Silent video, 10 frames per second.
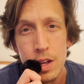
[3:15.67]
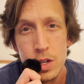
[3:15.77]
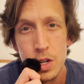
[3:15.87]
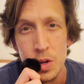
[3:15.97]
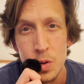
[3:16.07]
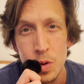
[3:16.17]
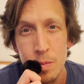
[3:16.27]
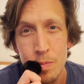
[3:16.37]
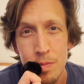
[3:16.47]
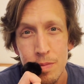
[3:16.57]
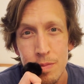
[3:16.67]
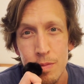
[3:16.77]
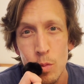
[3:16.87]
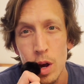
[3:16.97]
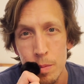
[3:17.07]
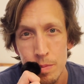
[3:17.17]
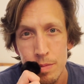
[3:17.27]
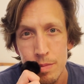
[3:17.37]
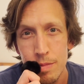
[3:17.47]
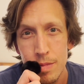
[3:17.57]
to, well,
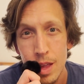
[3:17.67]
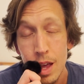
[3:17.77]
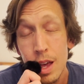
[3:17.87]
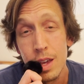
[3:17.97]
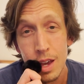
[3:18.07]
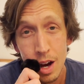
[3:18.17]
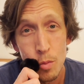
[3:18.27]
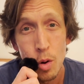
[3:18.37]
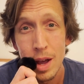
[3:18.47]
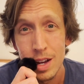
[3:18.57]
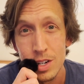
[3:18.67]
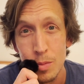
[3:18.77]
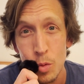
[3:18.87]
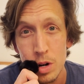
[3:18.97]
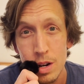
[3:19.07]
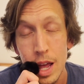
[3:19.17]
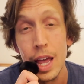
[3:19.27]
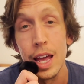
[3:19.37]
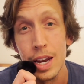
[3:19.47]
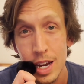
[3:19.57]
carry more baggage on board
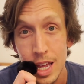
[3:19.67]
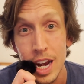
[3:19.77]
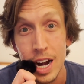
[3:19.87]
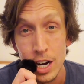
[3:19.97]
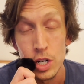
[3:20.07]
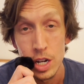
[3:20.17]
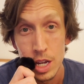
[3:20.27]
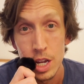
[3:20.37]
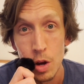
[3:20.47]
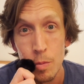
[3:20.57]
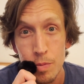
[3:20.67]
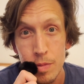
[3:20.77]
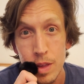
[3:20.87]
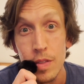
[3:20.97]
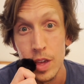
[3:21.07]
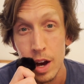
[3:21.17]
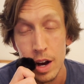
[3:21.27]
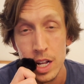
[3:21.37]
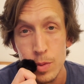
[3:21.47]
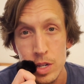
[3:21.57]
and get it actually, in the
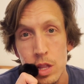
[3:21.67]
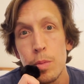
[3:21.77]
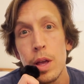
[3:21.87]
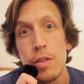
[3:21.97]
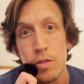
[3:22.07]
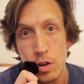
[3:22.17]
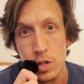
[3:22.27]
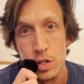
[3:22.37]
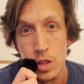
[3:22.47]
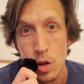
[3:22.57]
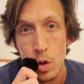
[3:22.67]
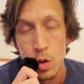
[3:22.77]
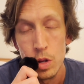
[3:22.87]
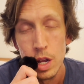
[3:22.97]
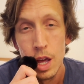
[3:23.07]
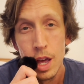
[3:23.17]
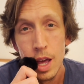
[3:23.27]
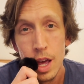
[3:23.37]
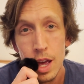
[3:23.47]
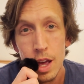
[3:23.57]
carry-on space on the plane versus in the hold
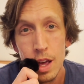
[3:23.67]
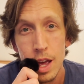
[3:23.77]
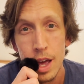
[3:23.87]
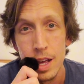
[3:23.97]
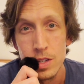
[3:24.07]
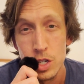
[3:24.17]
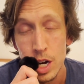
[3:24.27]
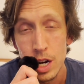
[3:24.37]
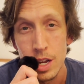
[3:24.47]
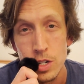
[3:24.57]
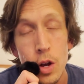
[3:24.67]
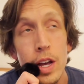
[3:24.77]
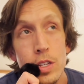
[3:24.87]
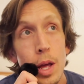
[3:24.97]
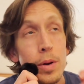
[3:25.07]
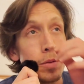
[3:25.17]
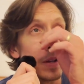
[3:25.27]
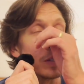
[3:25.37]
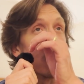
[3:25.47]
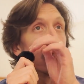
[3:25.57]
as check luggage. Okay, so that brings me to my
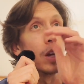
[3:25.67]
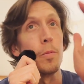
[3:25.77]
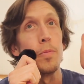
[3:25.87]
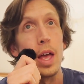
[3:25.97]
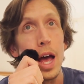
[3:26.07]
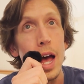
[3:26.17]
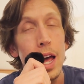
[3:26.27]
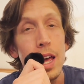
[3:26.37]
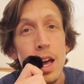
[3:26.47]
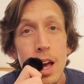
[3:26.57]
story. So I